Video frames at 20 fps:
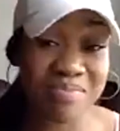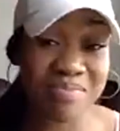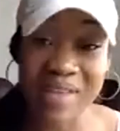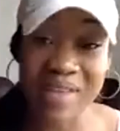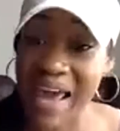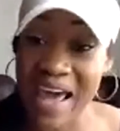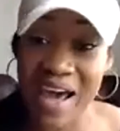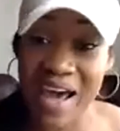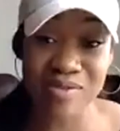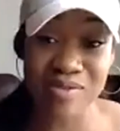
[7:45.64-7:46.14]

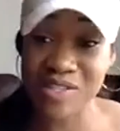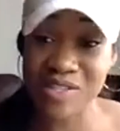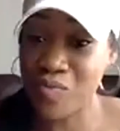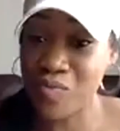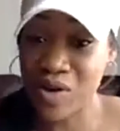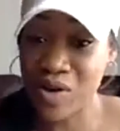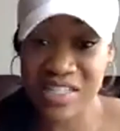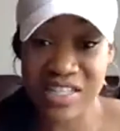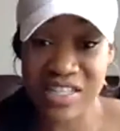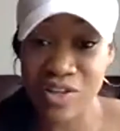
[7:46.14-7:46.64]
downs. It
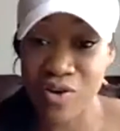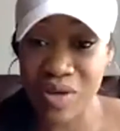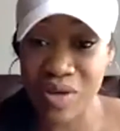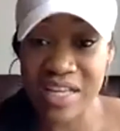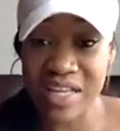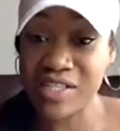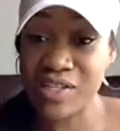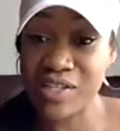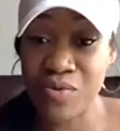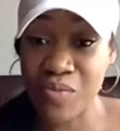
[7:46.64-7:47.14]
wasn't no
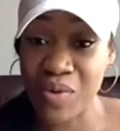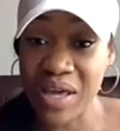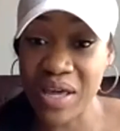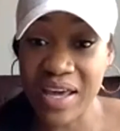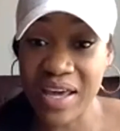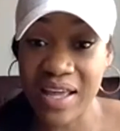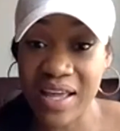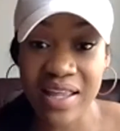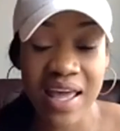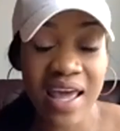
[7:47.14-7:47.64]
easy
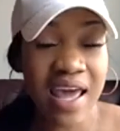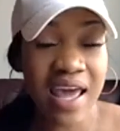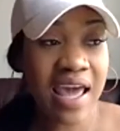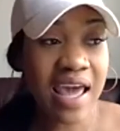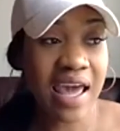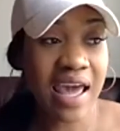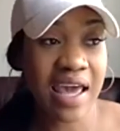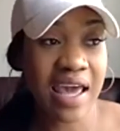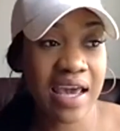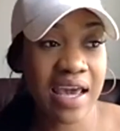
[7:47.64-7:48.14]
win.
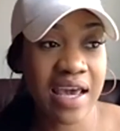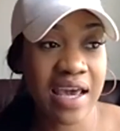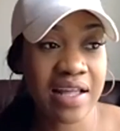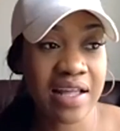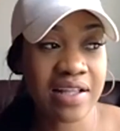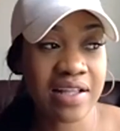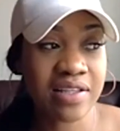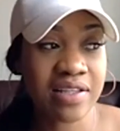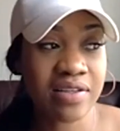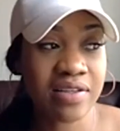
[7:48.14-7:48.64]

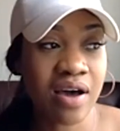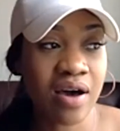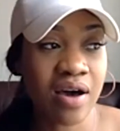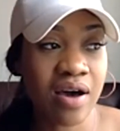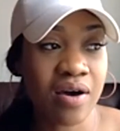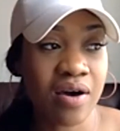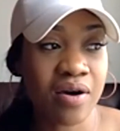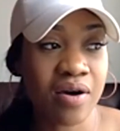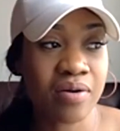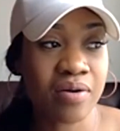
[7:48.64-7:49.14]
And,
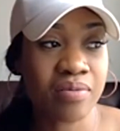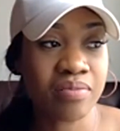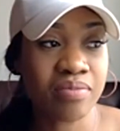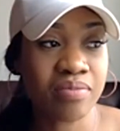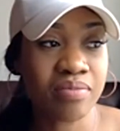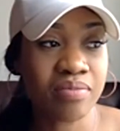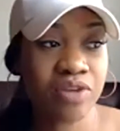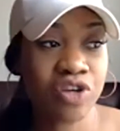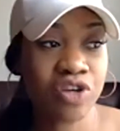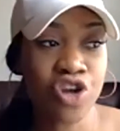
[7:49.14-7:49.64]

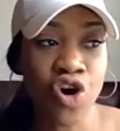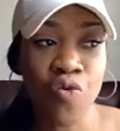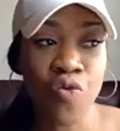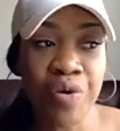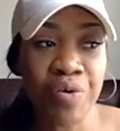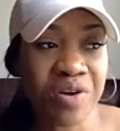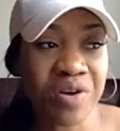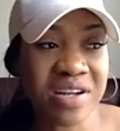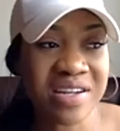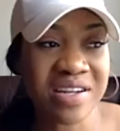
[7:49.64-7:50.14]
you know, we
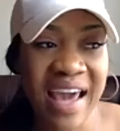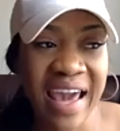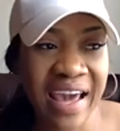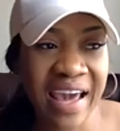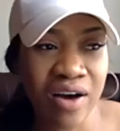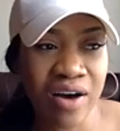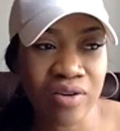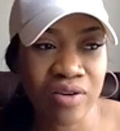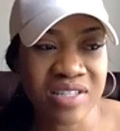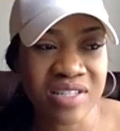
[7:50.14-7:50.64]
were
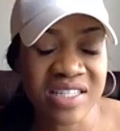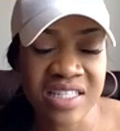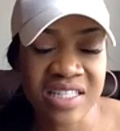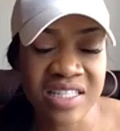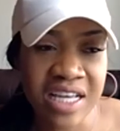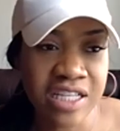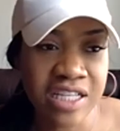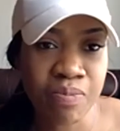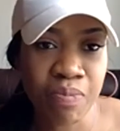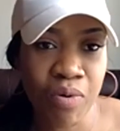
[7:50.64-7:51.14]
down
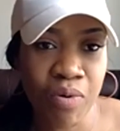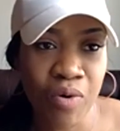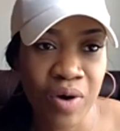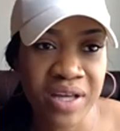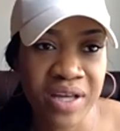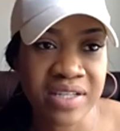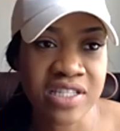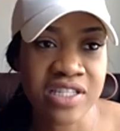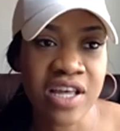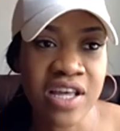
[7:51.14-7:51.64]
6
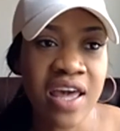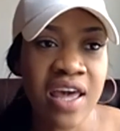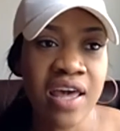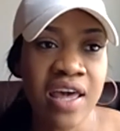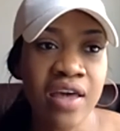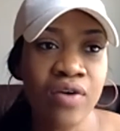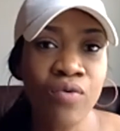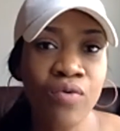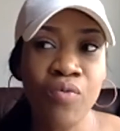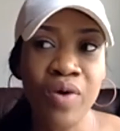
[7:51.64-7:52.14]
points
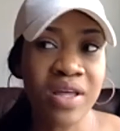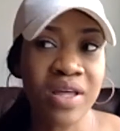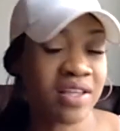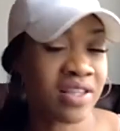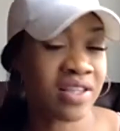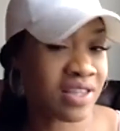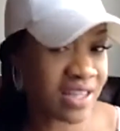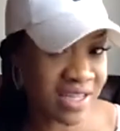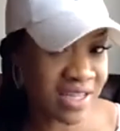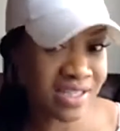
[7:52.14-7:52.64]

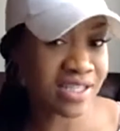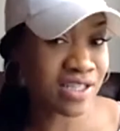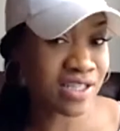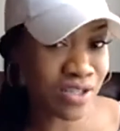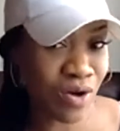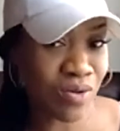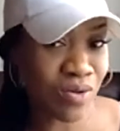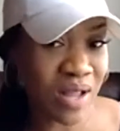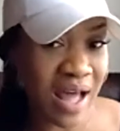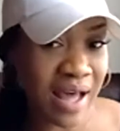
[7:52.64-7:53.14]
this is
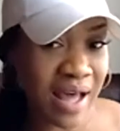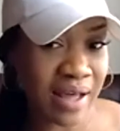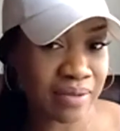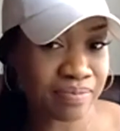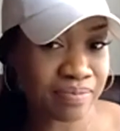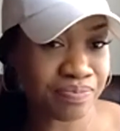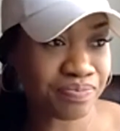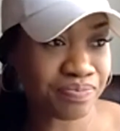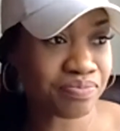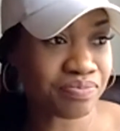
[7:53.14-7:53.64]
no lie,
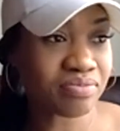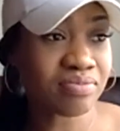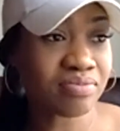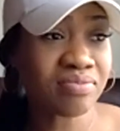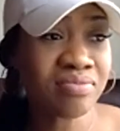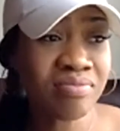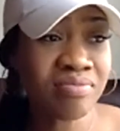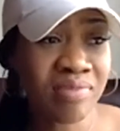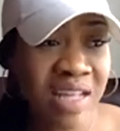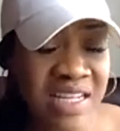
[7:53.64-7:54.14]

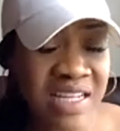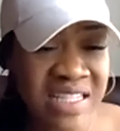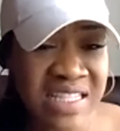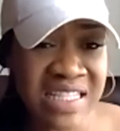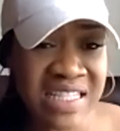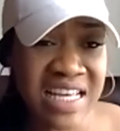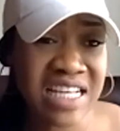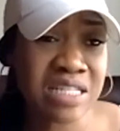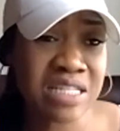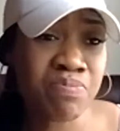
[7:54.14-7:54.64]

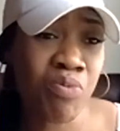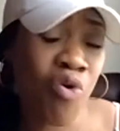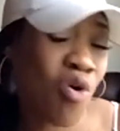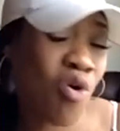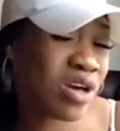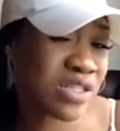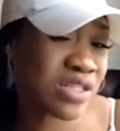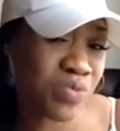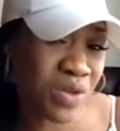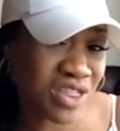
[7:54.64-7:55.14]
6
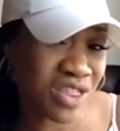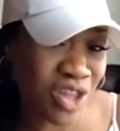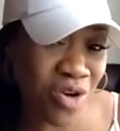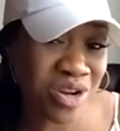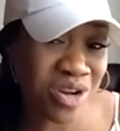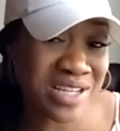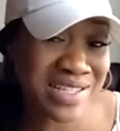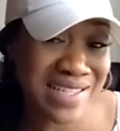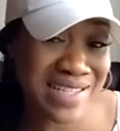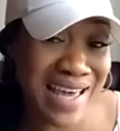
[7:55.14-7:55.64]
points with
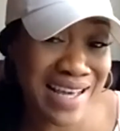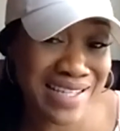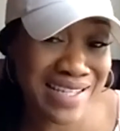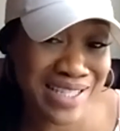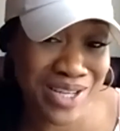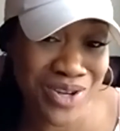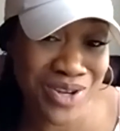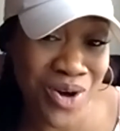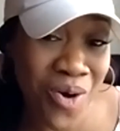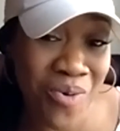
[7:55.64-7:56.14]
30 seconds
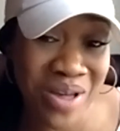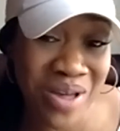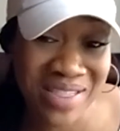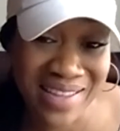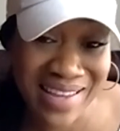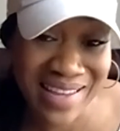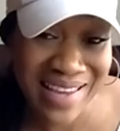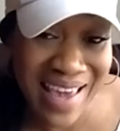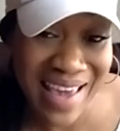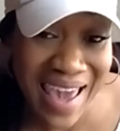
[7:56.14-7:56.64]
to go in
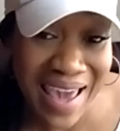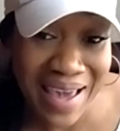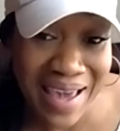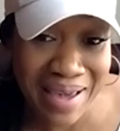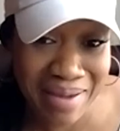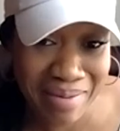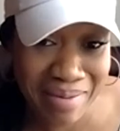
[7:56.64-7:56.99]
the game.